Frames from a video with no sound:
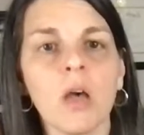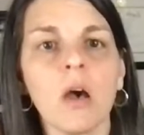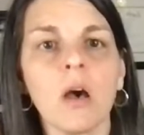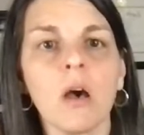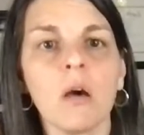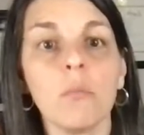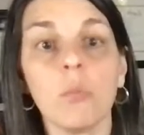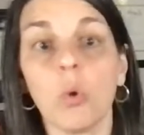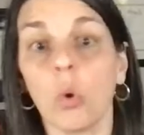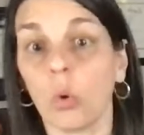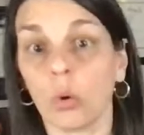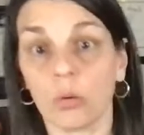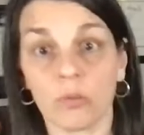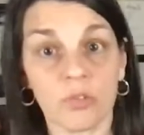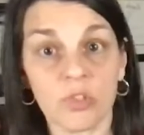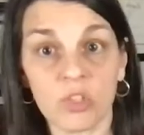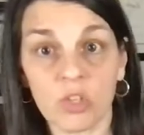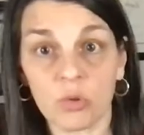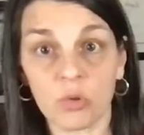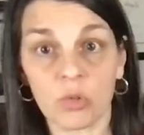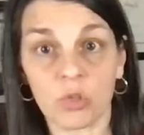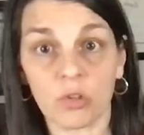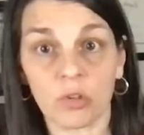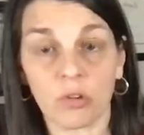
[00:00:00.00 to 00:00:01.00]
or the
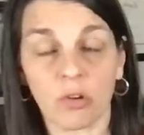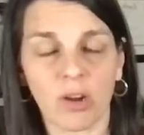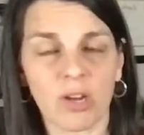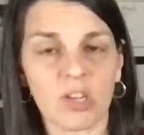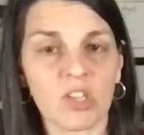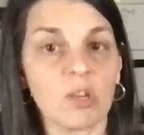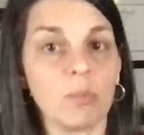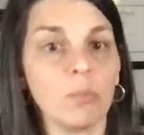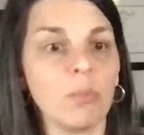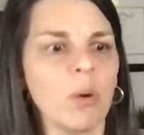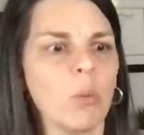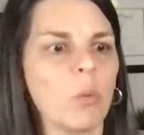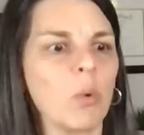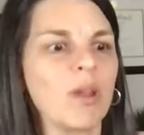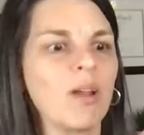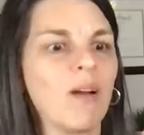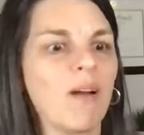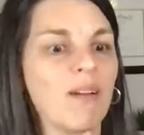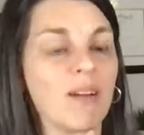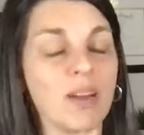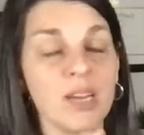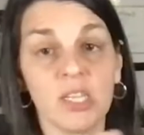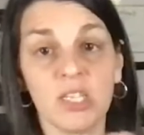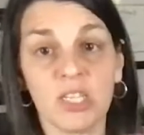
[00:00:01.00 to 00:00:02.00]
social aggression, but we
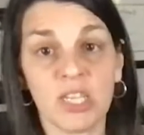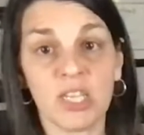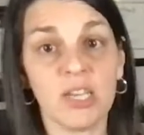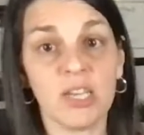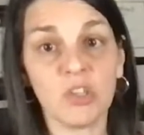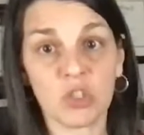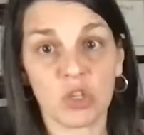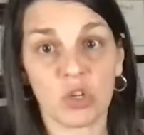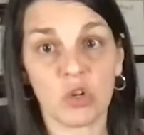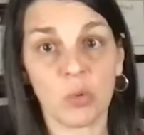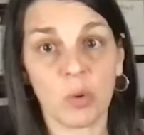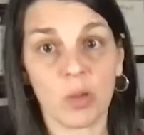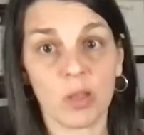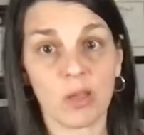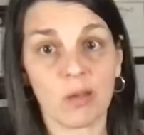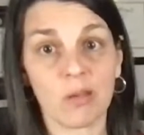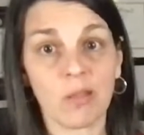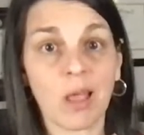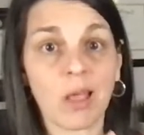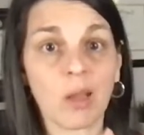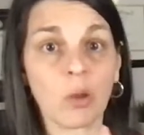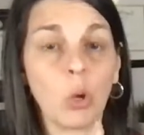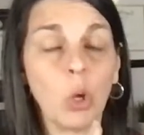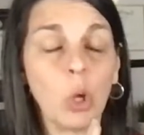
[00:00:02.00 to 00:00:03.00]
are intentional with
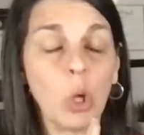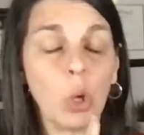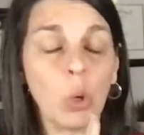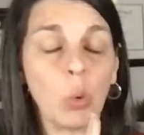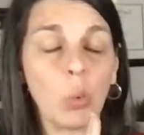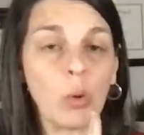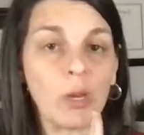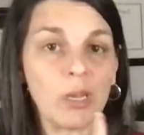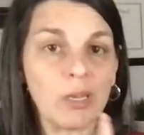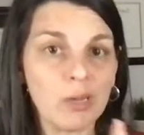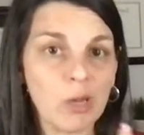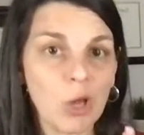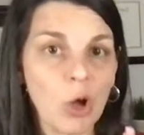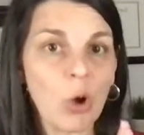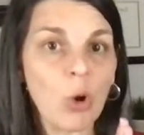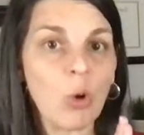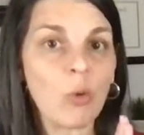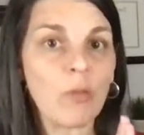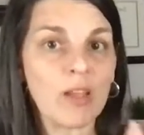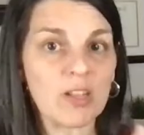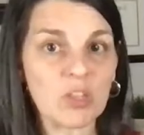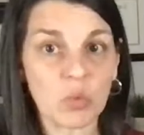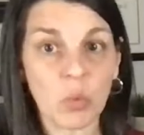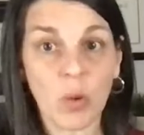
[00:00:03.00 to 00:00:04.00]
it. Like we
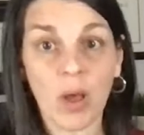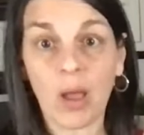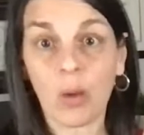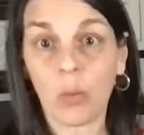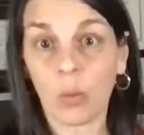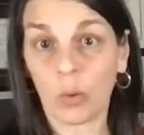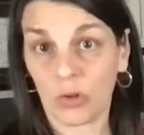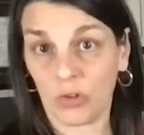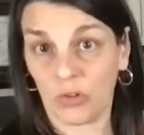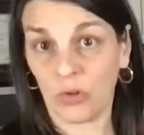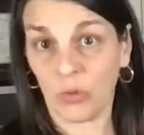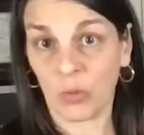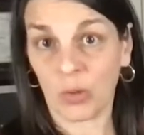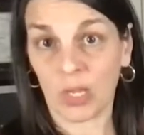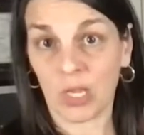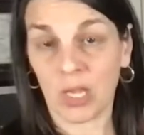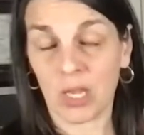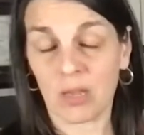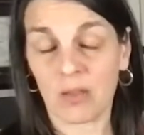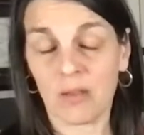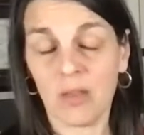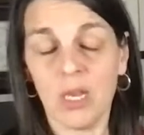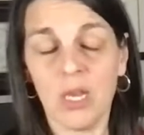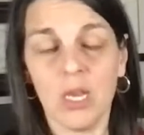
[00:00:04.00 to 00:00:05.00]
know that's why we're doing
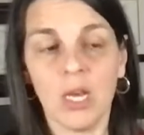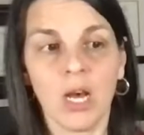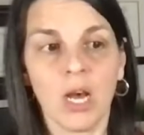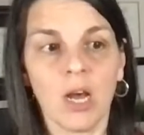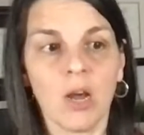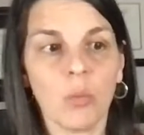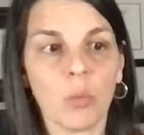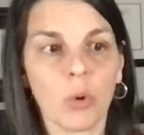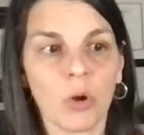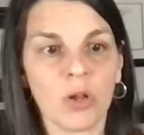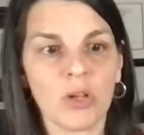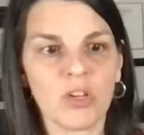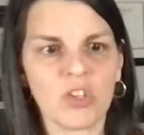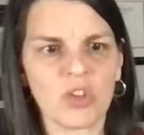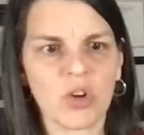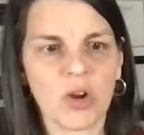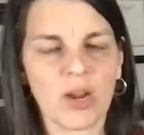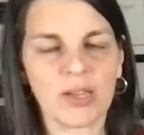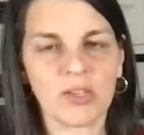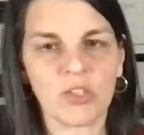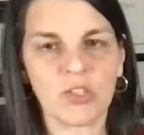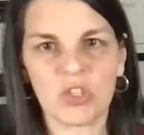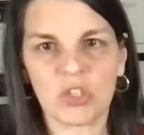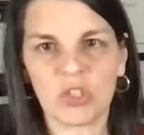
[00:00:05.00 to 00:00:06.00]
it. We're not
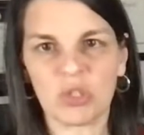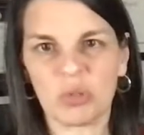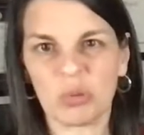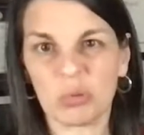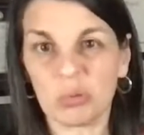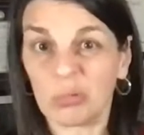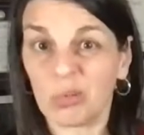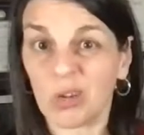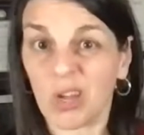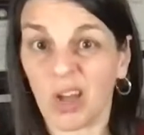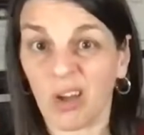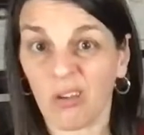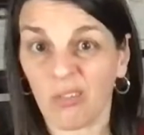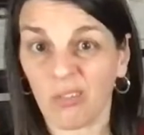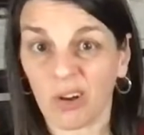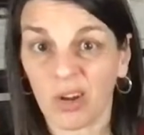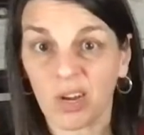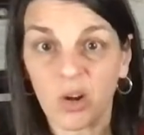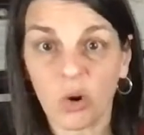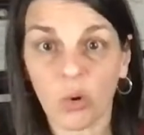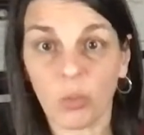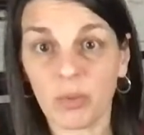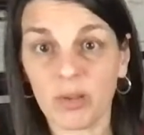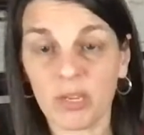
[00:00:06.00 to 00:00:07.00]
trying to cover
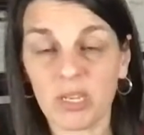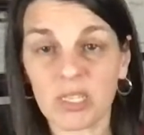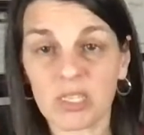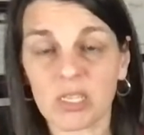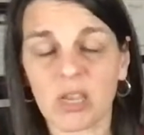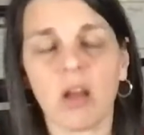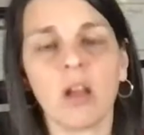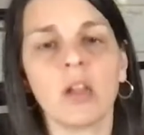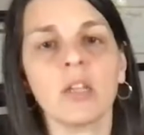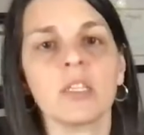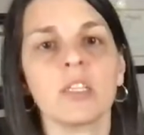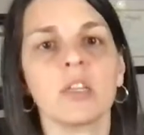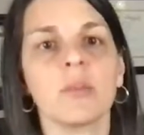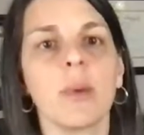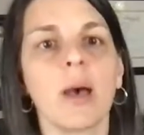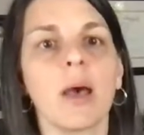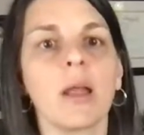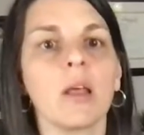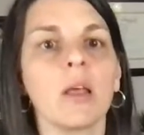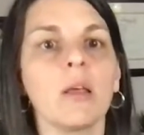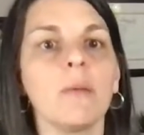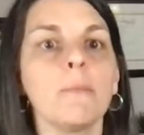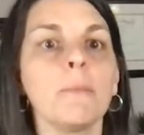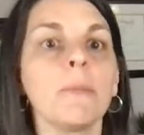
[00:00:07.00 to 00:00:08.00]
it or be dishonest
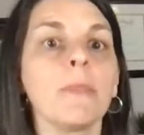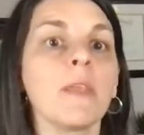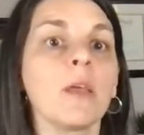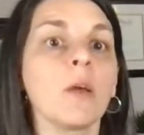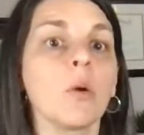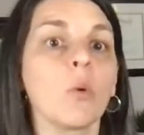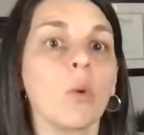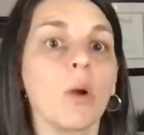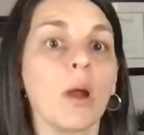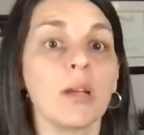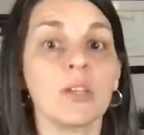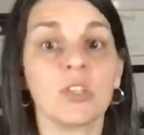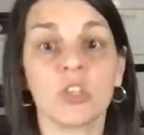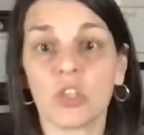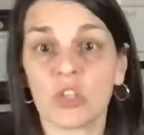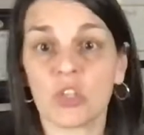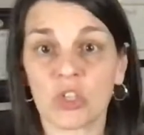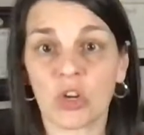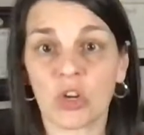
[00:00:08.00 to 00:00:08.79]
about it. Whereas